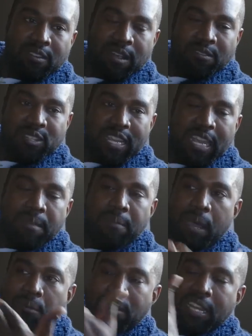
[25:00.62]
when I was saying
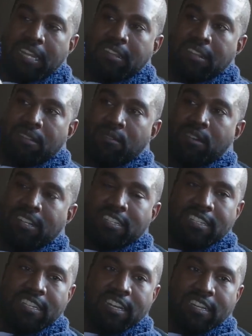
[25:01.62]
about when they wanted
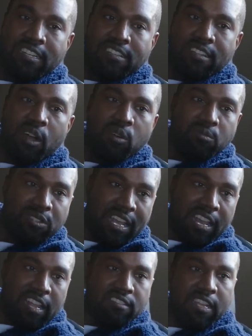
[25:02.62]
to tear the domes
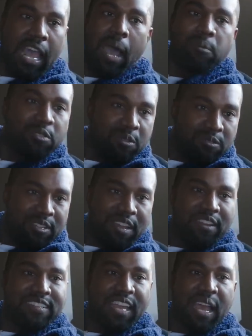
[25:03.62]
down. I was like, I was gonna
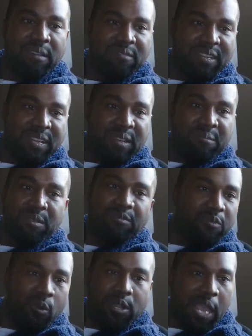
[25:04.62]
tear it down
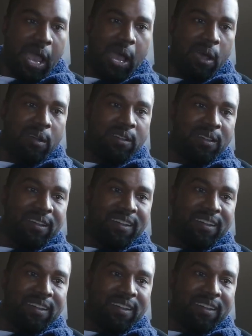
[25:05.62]
before y'all.